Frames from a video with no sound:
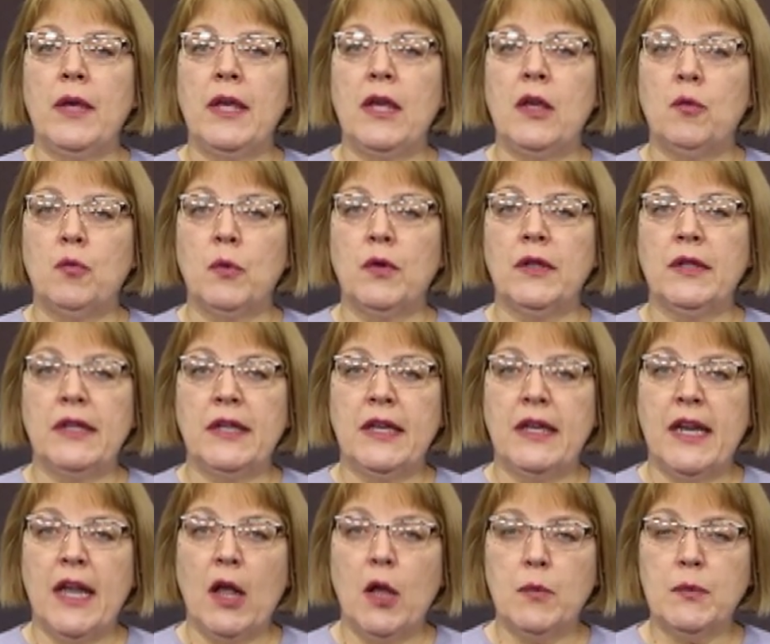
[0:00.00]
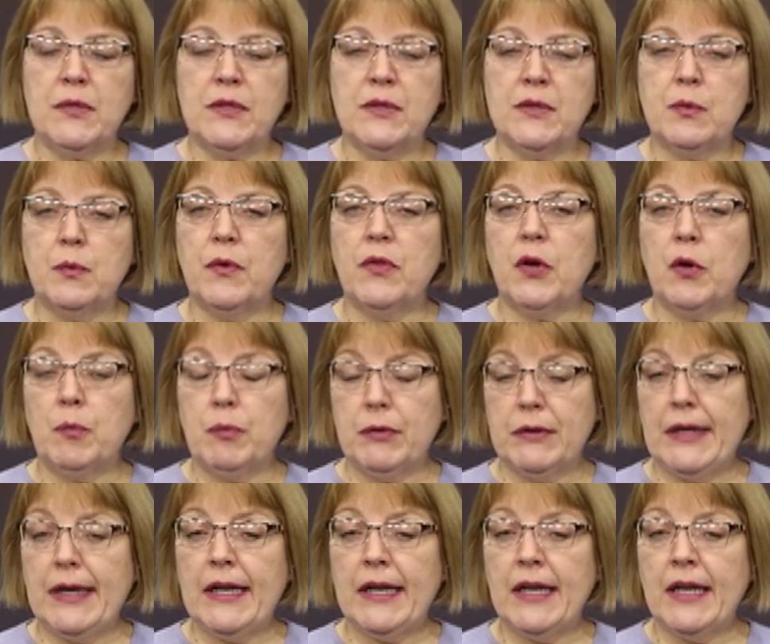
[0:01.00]
and really it helps us with our
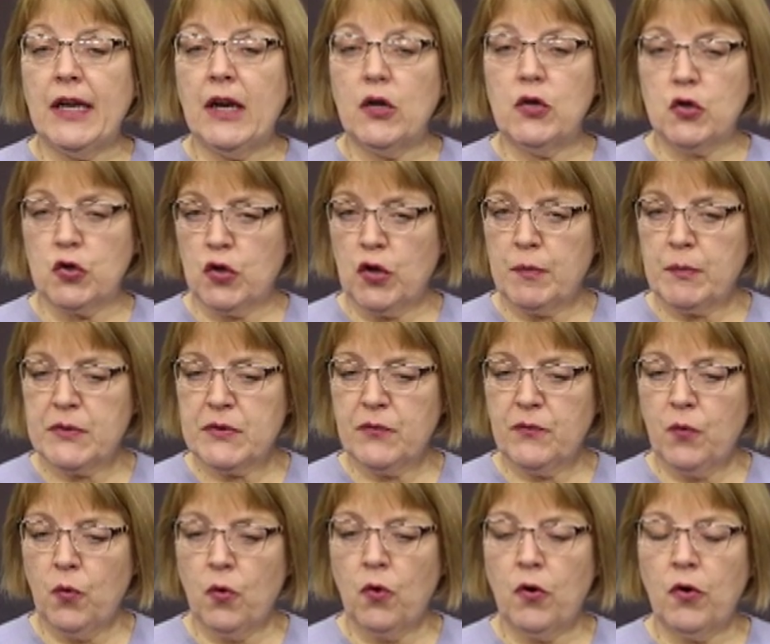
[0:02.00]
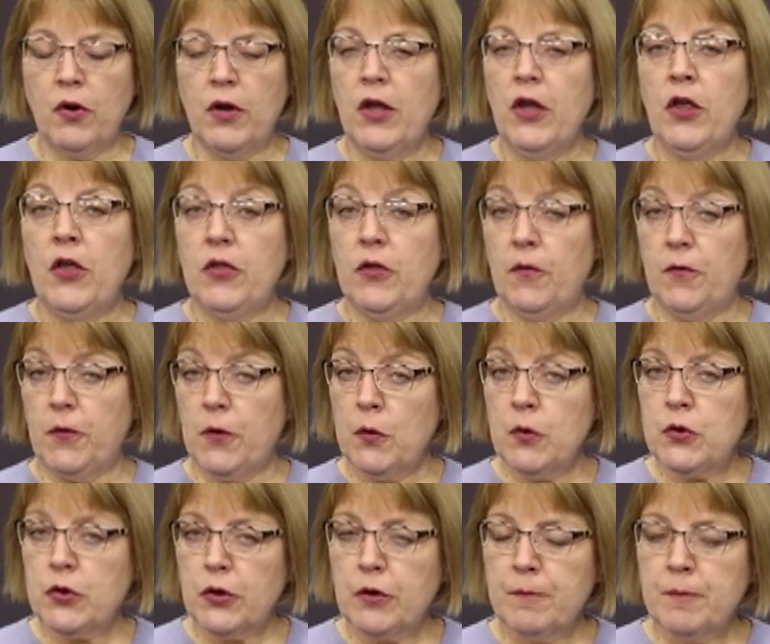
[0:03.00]
planning our trips for the
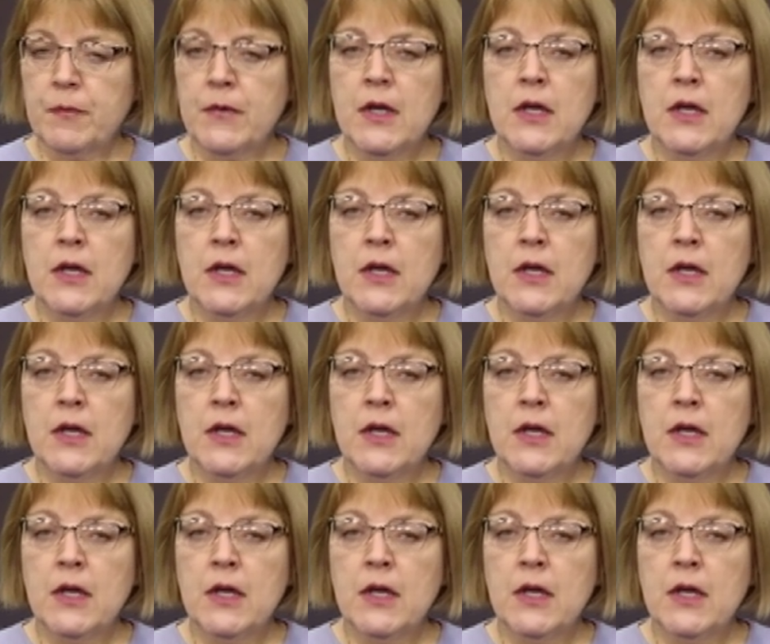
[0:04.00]
future.